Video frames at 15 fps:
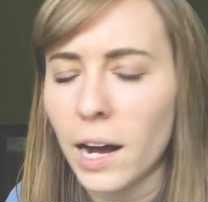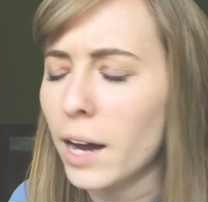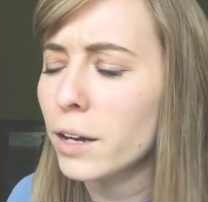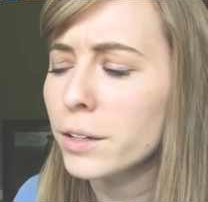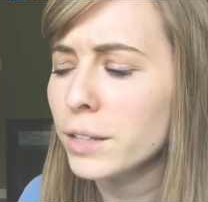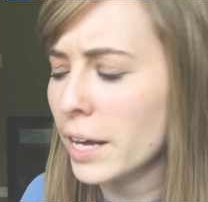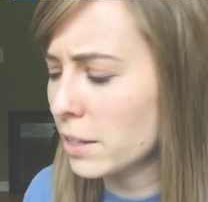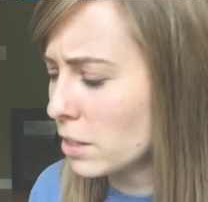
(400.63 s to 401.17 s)

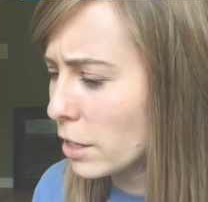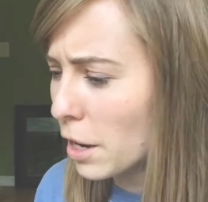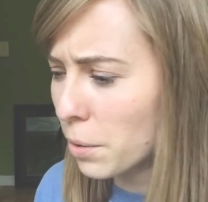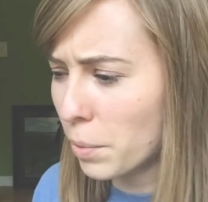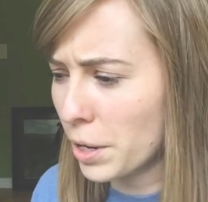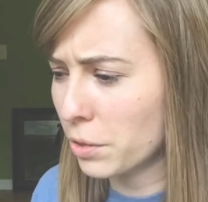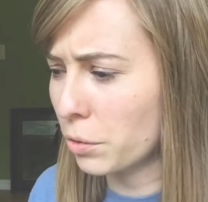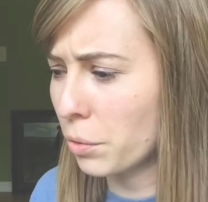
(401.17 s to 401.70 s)
I think I
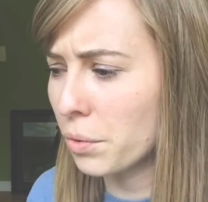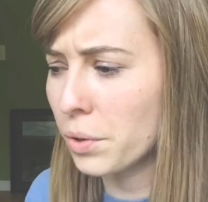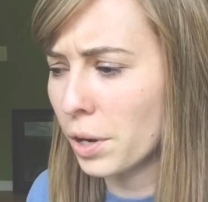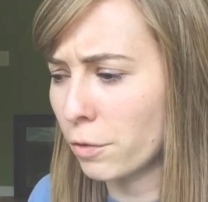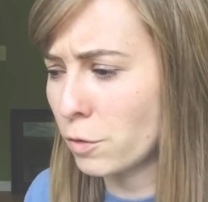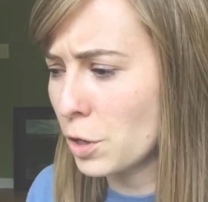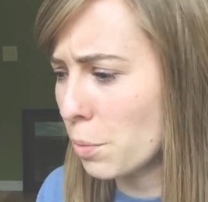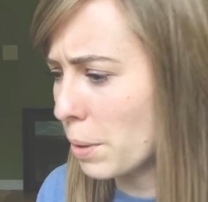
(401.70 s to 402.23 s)
went through a
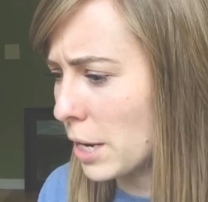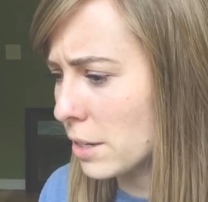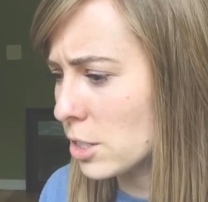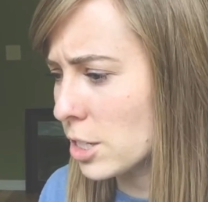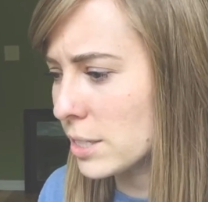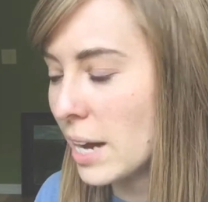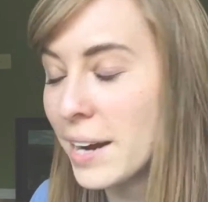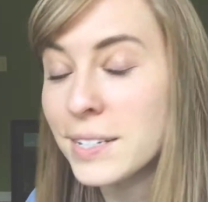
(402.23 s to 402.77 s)
few
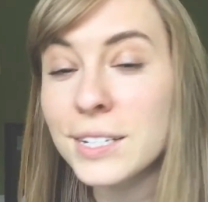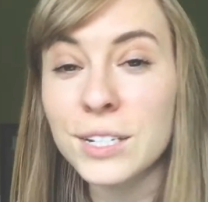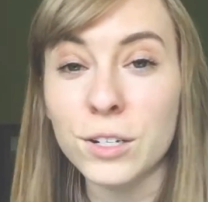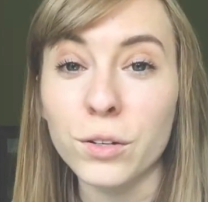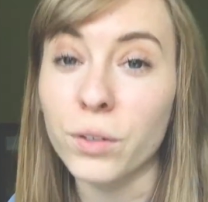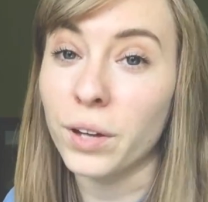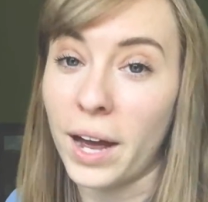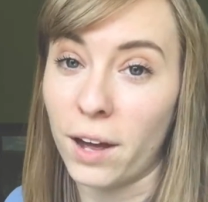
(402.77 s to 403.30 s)
pages. I
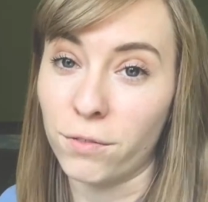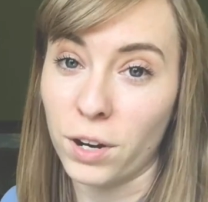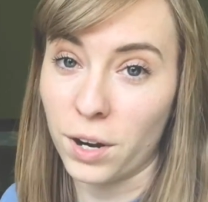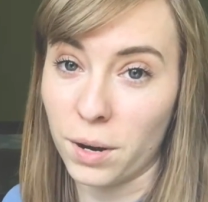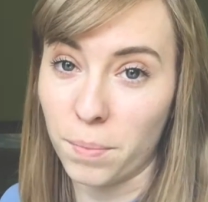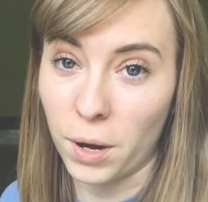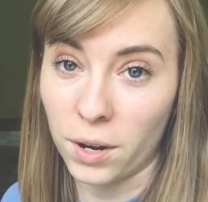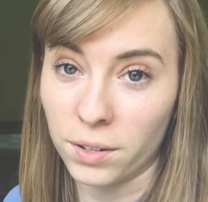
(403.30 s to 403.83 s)
still have
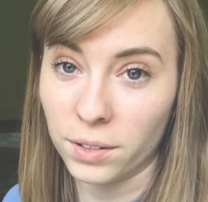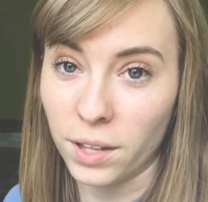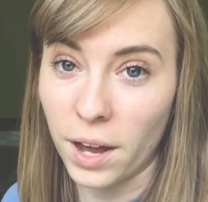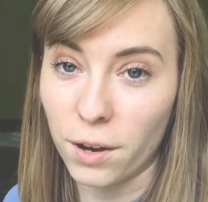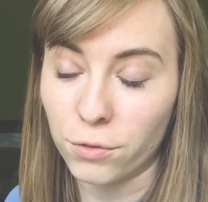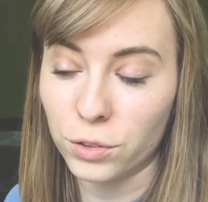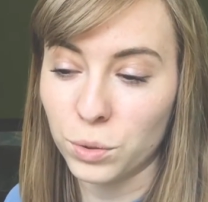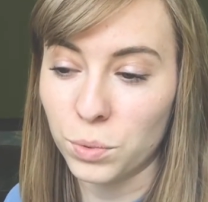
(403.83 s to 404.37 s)
Harry Potter
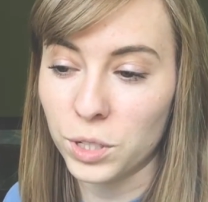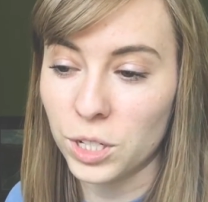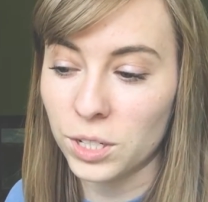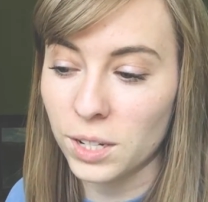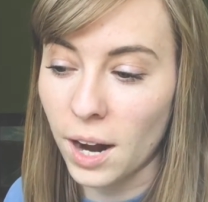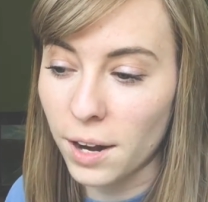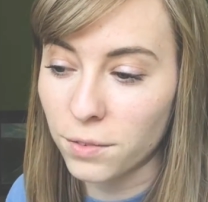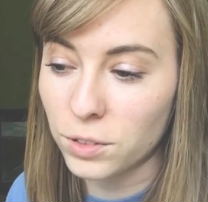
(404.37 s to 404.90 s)
left, which is
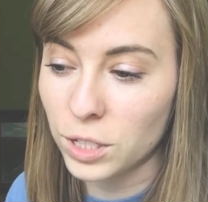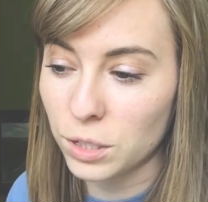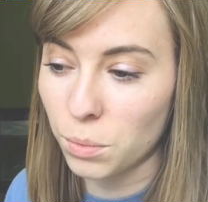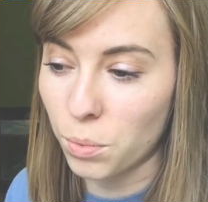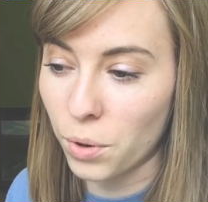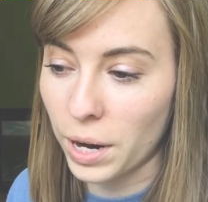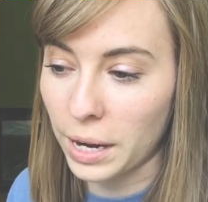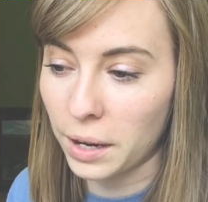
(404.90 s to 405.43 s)
kind of
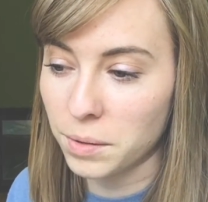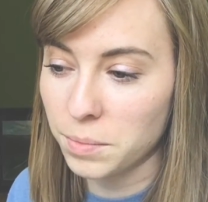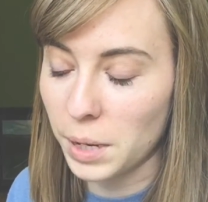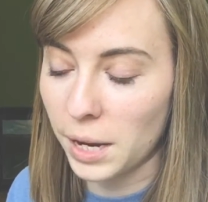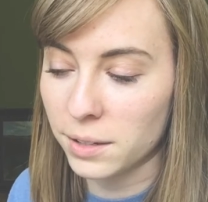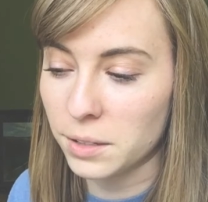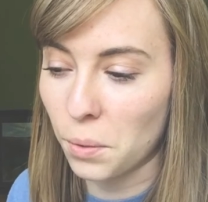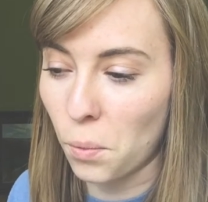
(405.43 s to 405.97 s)
disappointing
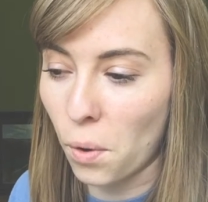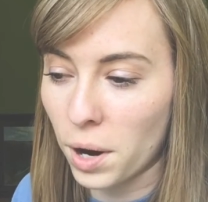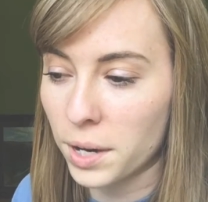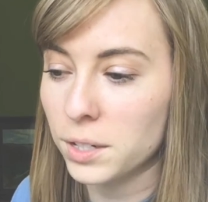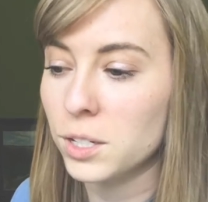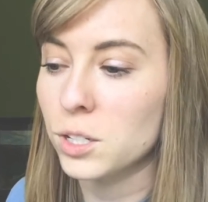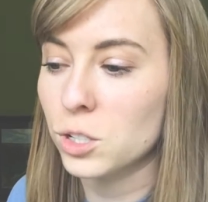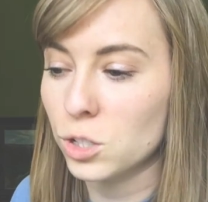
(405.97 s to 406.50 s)
because I
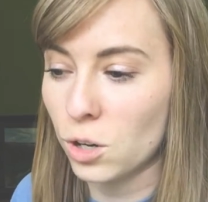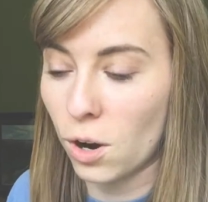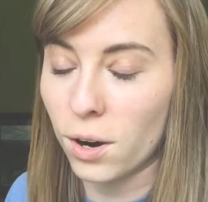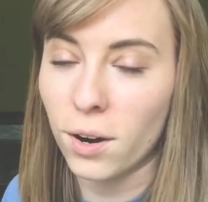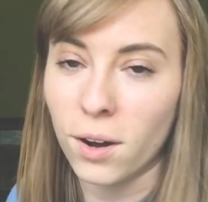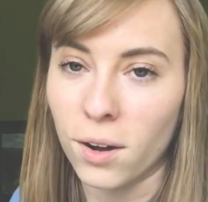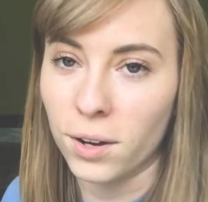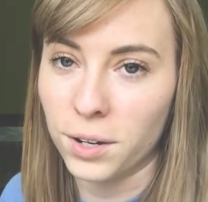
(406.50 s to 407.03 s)
wanted to
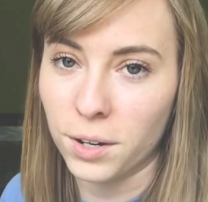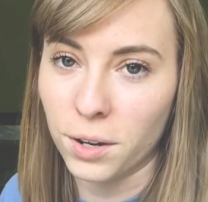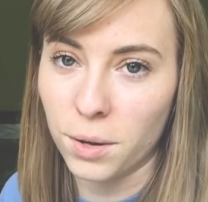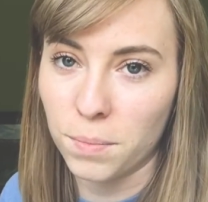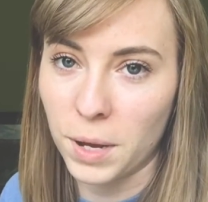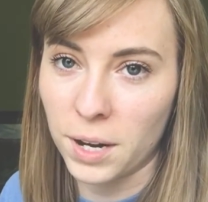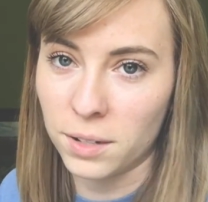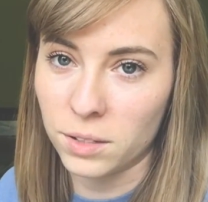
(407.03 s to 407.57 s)
start on A
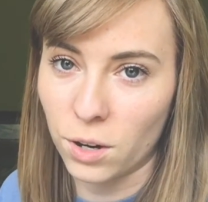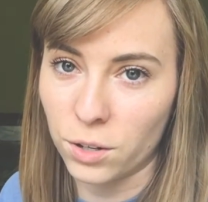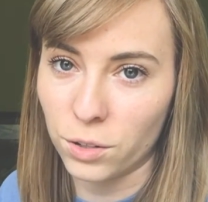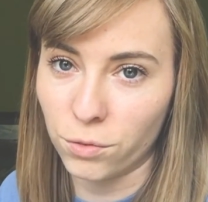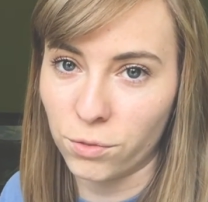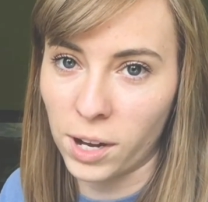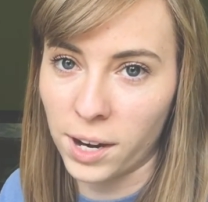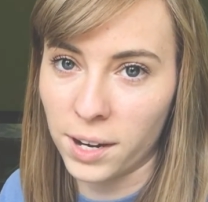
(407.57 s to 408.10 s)
Good Man is Hard to
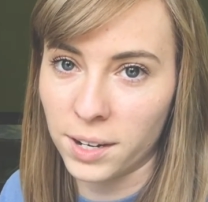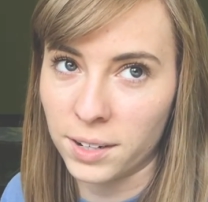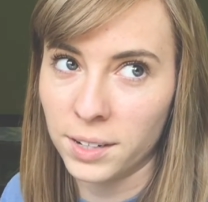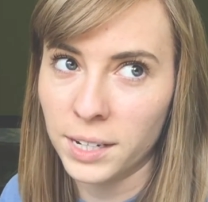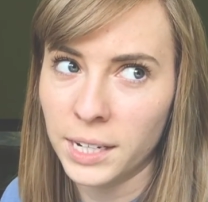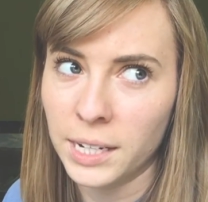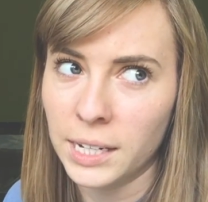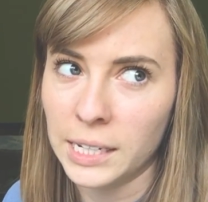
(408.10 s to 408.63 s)
Find
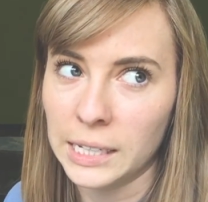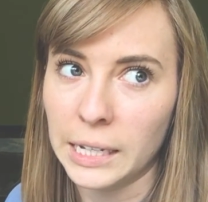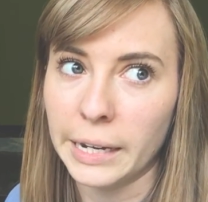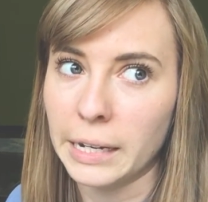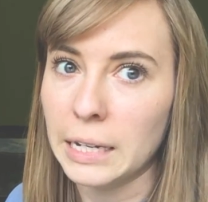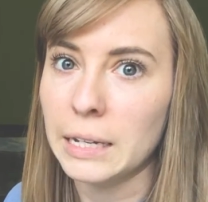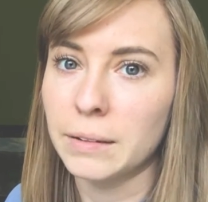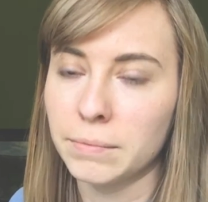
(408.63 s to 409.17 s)

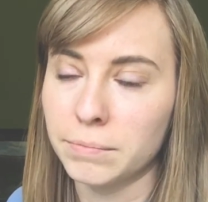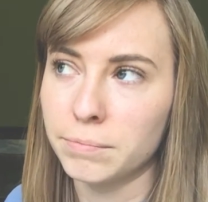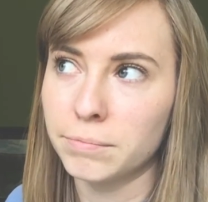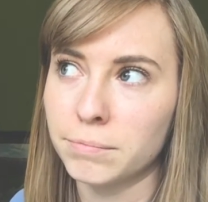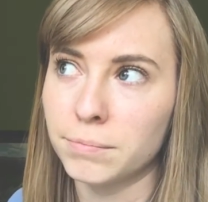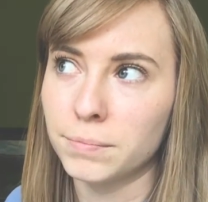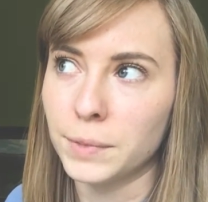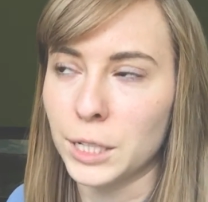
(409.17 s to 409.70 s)
like
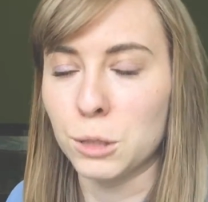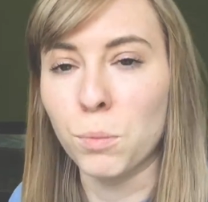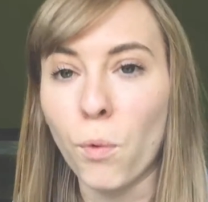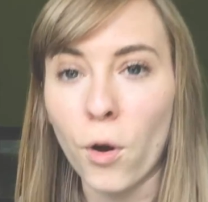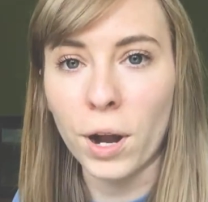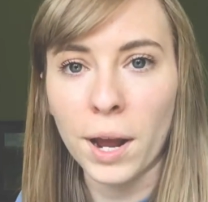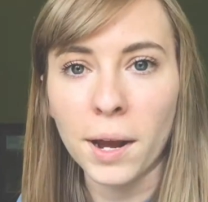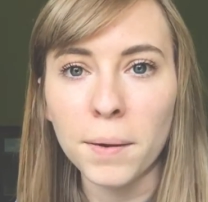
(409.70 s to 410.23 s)
this
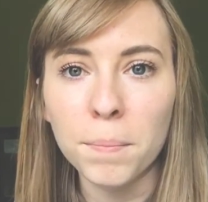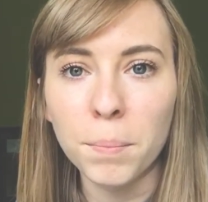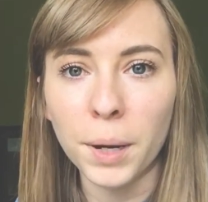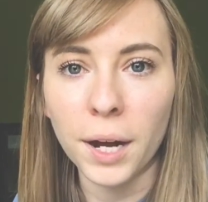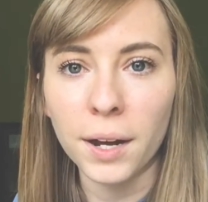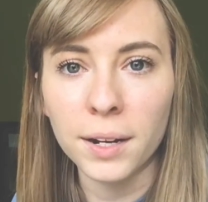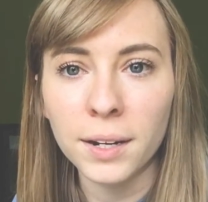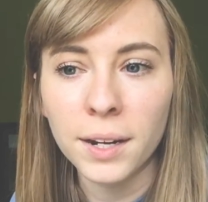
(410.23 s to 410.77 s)
morning,
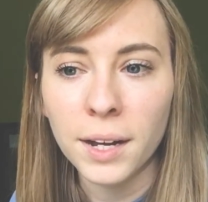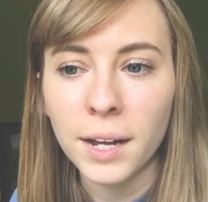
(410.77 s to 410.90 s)
but